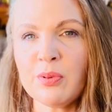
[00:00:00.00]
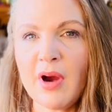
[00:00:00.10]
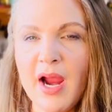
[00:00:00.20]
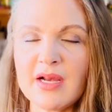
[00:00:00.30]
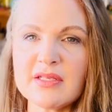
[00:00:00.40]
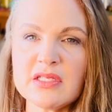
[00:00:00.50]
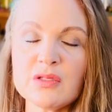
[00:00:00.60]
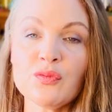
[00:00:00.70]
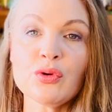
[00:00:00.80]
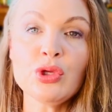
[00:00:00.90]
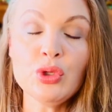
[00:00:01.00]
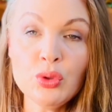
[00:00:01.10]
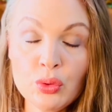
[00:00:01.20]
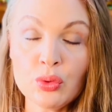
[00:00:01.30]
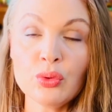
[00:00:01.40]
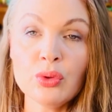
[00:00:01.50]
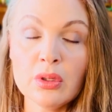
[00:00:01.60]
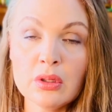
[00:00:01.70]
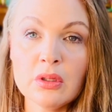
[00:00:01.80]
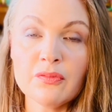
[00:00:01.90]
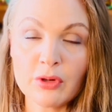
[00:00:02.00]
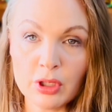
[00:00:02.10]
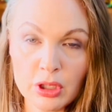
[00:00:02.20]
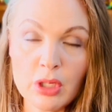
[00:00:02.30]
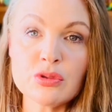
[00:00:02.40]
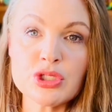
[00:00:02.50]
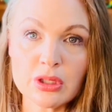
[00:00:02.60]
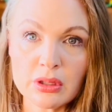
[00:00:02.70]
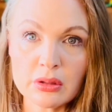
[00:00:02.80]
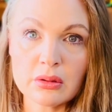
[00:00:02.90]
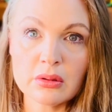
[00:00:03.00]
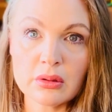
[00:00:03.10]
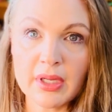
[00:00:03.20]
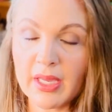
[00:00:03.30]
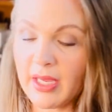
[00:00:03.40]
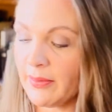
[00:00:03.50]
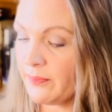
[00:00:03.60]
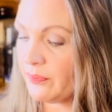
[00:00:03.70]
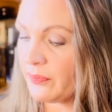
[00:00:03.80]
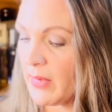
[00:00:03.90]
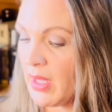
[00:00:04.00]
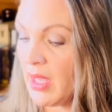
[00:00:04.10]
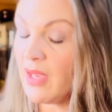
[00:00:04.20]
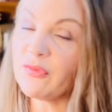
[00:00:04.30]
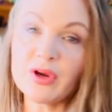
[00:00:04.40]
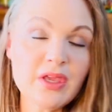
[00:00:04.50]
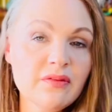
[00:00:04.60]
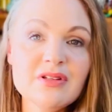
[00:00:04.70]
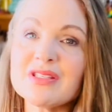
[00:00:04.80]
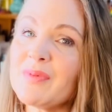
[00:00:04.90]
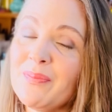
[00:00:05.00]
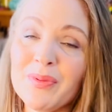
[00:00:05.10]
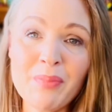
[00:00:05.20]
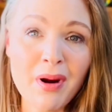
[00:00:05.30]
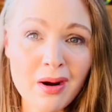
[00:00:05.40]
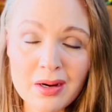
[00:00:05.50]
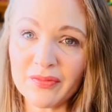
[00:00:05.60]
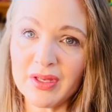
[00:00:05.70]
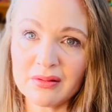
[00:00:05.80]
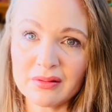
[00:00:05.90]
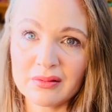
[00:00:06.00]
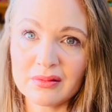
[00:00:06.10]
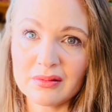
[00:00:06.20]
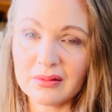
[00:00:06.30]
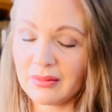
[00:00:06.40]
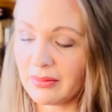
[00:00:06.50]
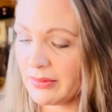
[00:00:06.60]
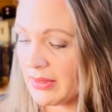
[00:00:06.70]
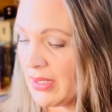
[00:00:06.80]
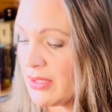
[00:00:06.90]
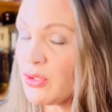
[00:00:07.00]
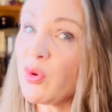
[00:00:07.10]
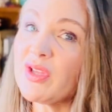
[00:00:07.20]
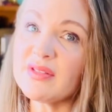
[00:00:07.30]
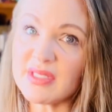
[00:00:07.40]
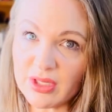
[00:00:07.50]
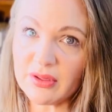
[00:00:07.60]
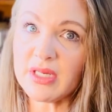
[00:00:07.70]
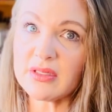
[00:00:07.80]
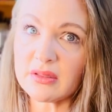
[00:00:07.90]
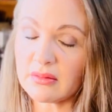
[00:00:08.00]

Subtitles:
practices for you for closure, okay? And forgiveness might be part of it. So consider it.